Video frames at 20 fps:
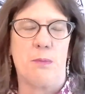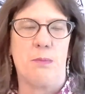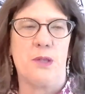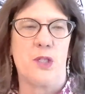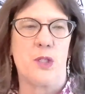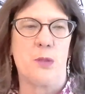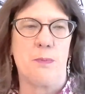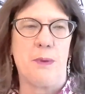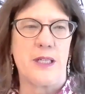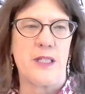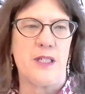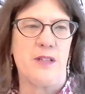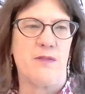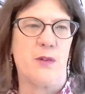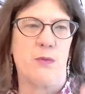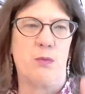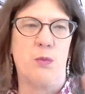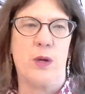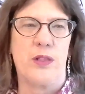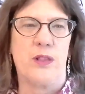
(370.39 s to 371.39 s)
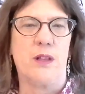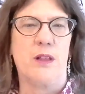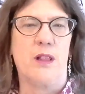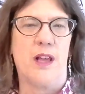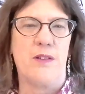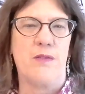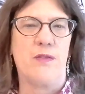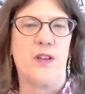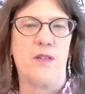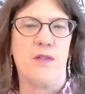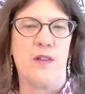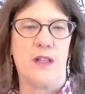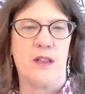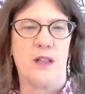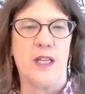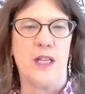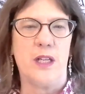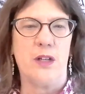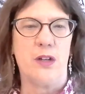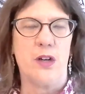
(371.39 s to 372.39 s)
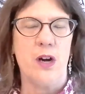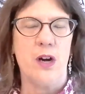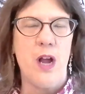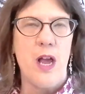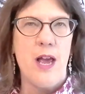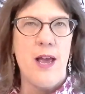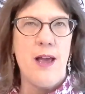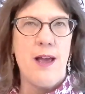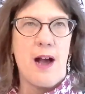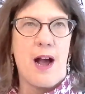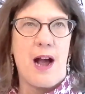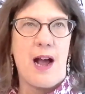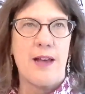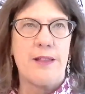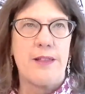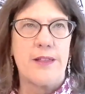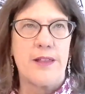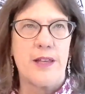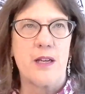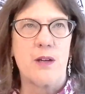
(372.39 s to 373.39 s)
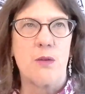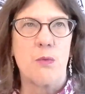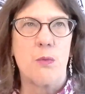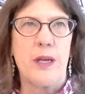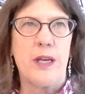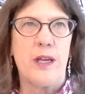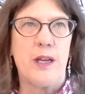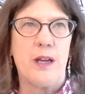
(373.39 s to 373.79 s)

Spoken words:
the perspective of what the life giving leader, I think